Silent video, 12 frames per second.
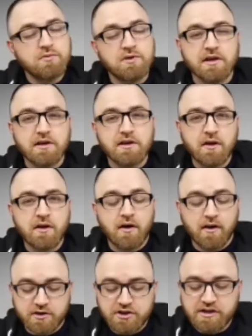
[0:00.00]
only
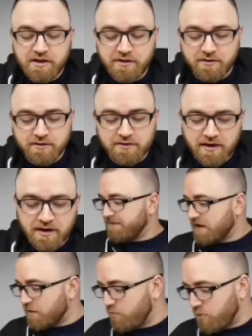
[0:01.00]
on Shield.
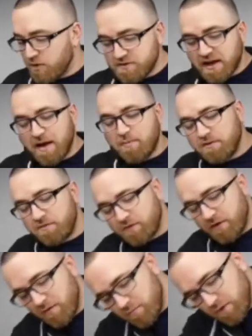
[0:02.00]
They've got a pull tab on the
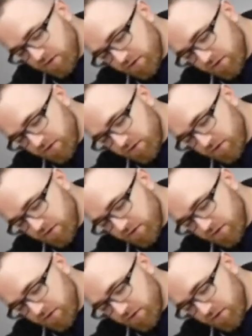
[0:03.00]
front,